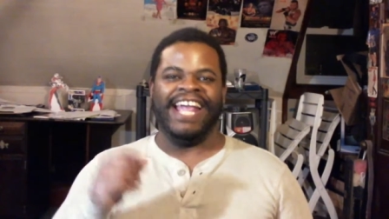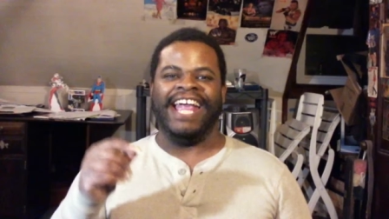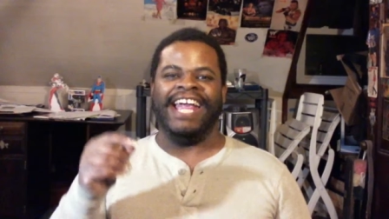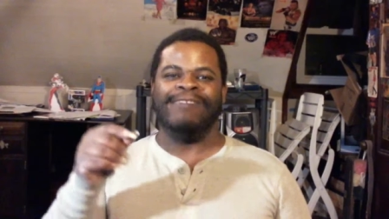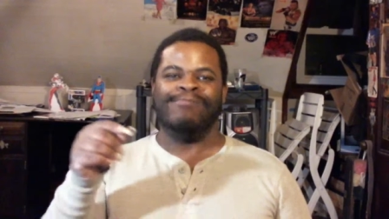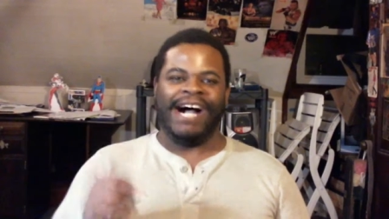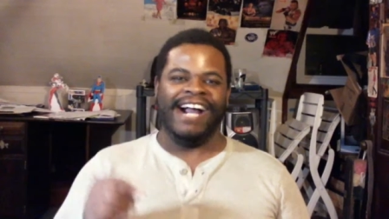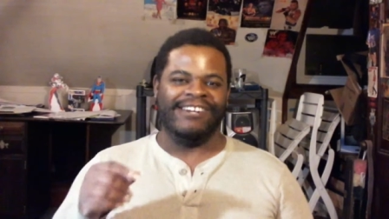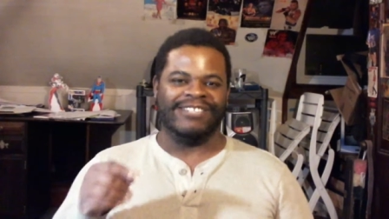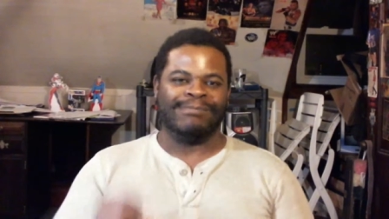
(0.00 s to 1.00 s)
a
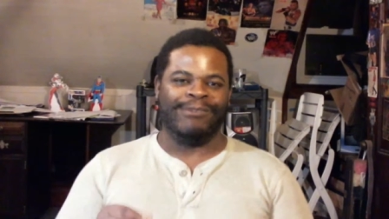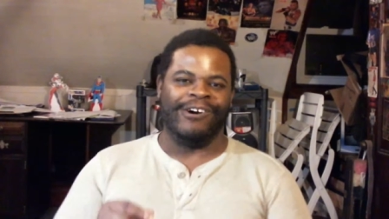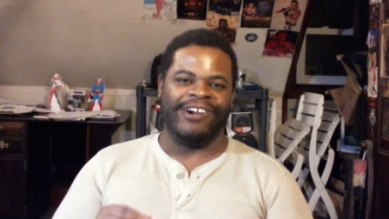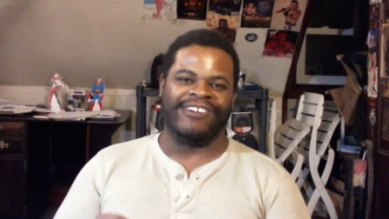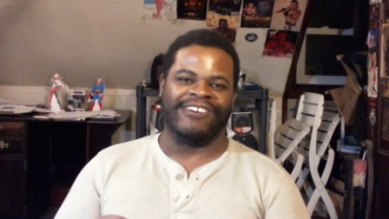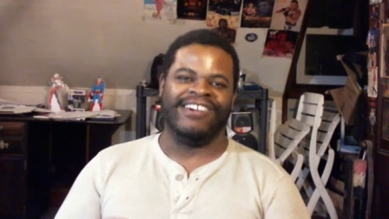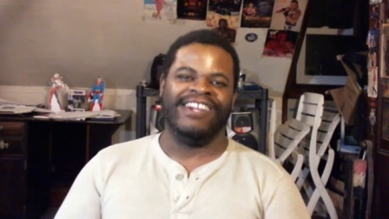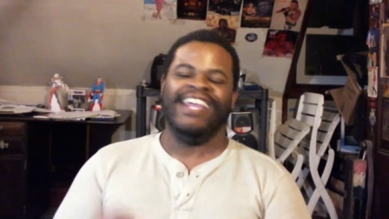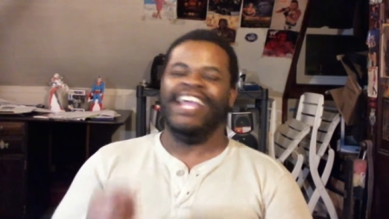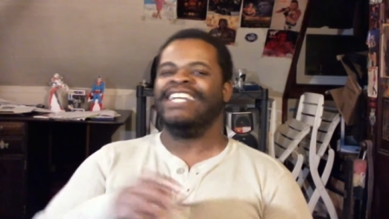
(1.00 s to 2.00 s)
minor spoiler.
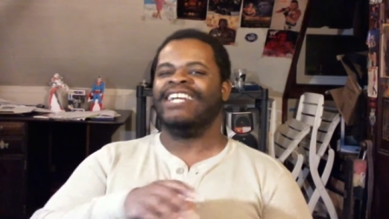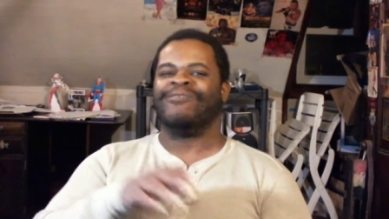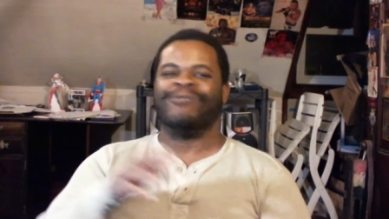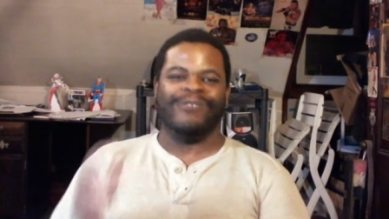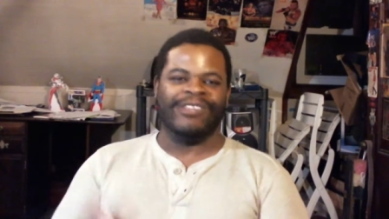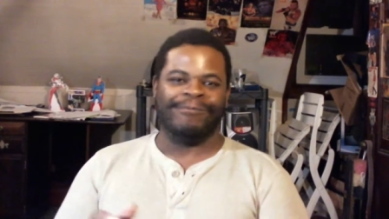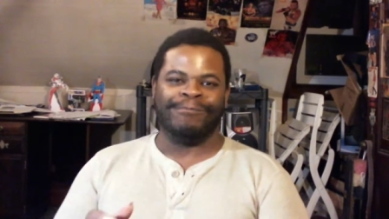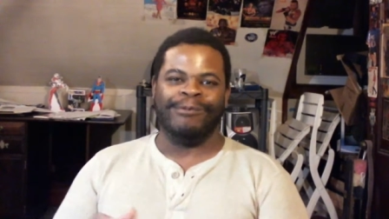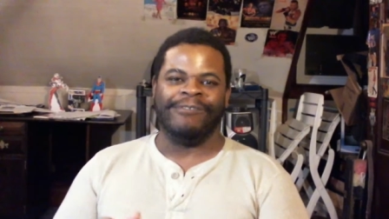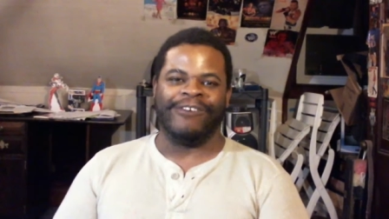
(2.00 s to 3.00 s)
It didn't ruin the
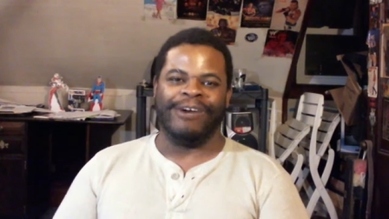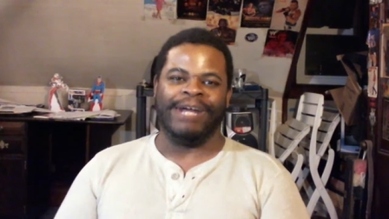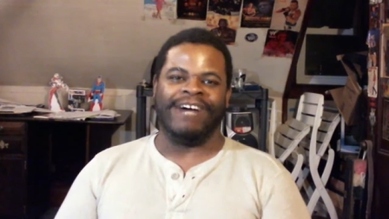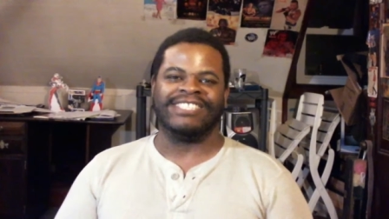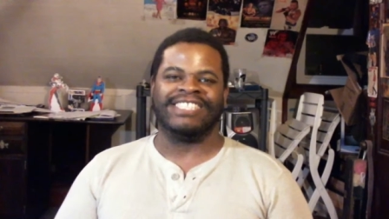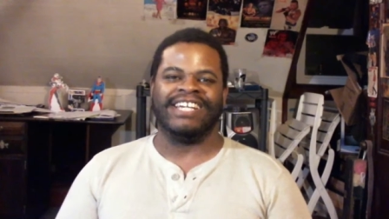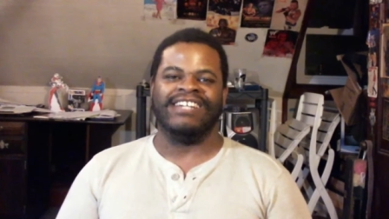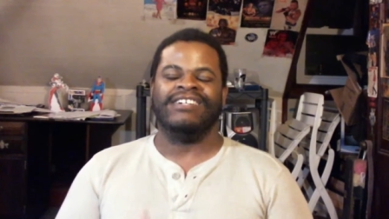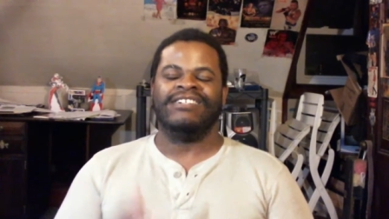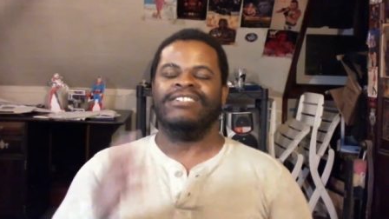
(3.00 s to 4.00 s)
movie for me, but I was just
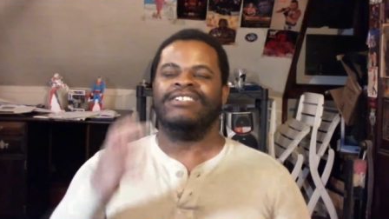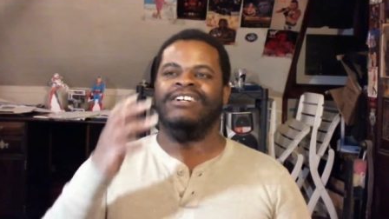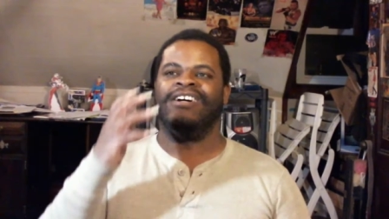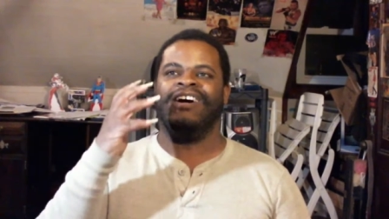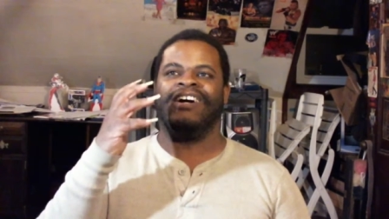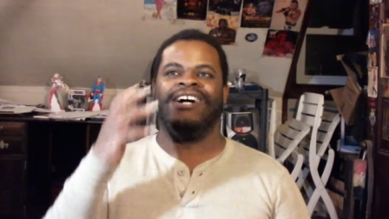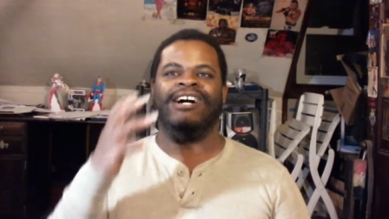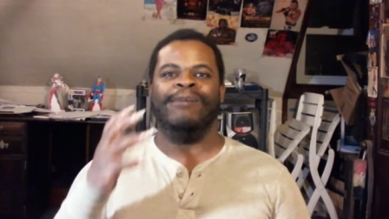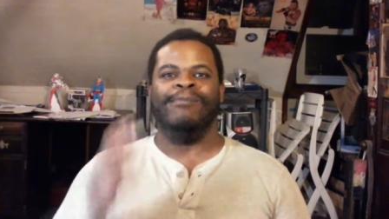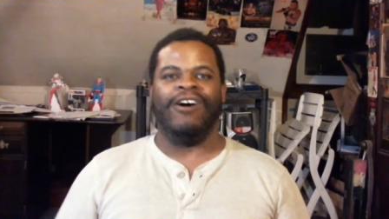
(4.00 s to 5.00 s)
thinking, oh,
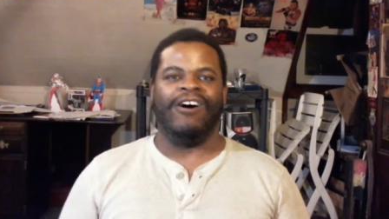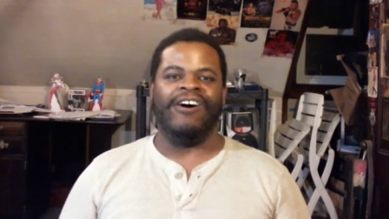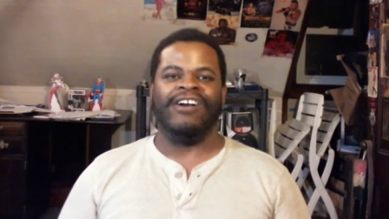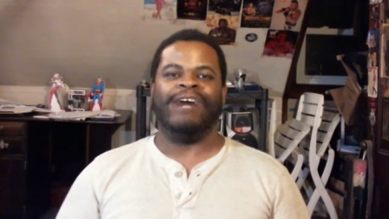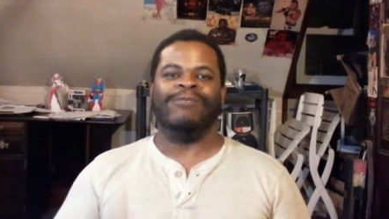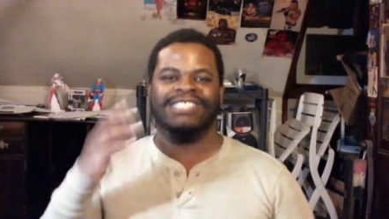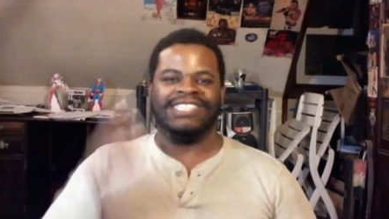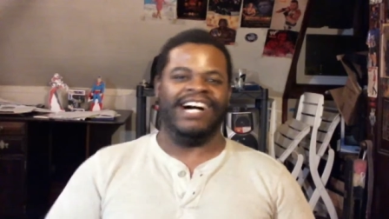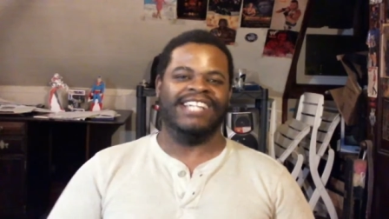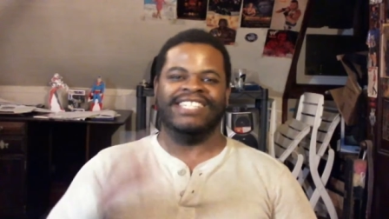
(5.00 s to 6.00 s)
come on. I was
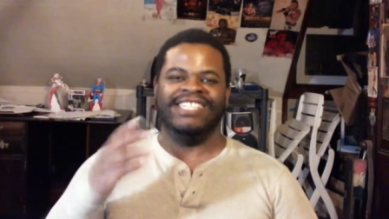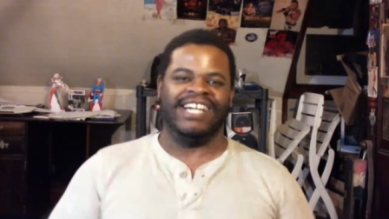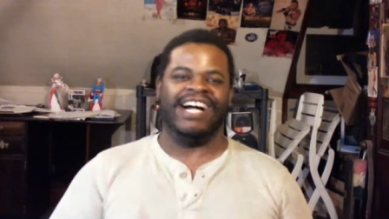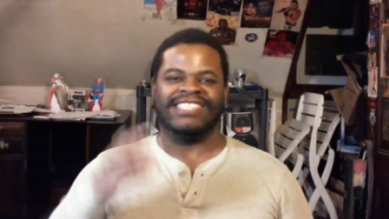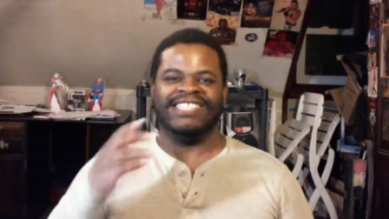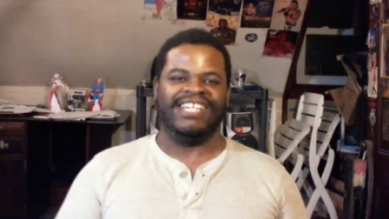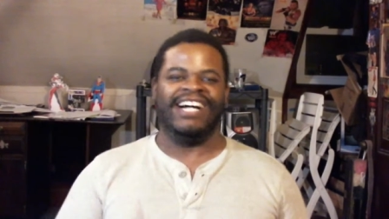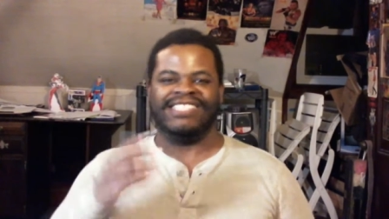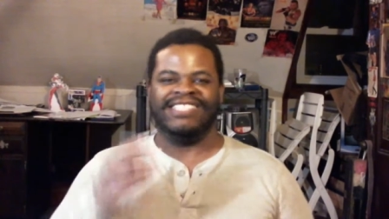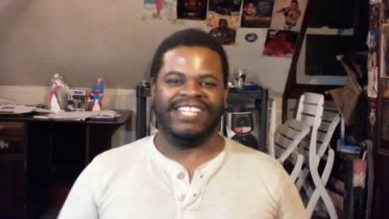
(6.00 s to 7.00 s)
dodging and dodging and
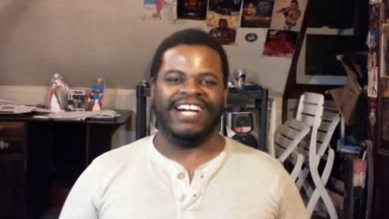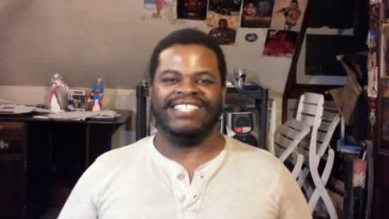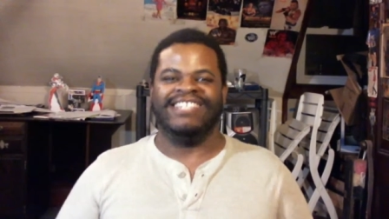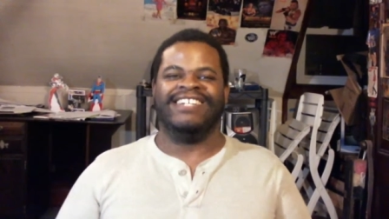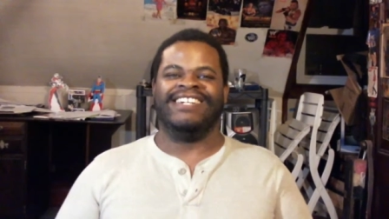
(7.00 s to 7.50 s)
dodging and dodging.